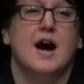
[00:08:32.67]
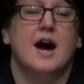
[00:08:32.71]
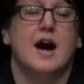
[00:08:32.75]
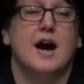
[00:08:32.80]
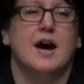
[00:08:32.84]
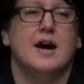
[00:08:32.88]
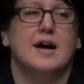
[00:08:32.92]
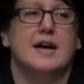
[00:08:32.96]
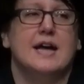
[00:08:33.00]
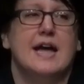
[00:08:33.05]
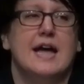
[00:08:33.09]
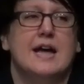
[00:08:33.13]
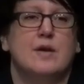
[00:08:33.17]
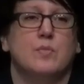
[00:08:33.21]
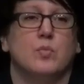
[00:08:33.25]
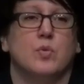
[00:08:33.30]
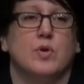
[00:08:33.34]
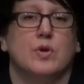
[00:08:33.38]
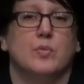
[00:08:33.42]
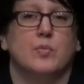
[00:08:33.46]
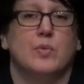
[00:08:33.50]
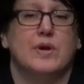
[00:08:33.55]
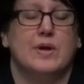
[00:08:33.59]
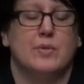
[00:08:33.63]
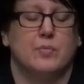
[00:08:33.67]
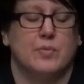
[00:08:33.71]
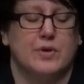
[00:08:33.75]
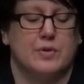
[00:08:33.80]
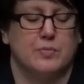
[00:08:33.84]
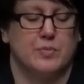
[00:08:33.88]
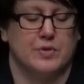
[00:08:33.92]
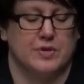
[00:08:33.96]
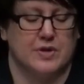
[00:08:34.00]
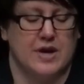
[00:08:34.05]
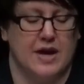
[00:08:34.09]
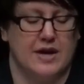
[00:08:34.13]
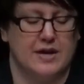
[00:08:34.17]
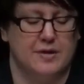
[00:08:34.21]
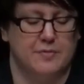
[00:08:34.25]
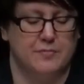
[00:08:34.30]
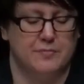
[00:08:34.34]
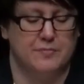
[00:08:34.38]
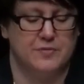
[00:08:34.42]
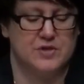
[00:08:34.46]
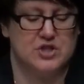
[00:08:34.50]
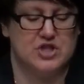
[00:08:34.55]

And we're kind of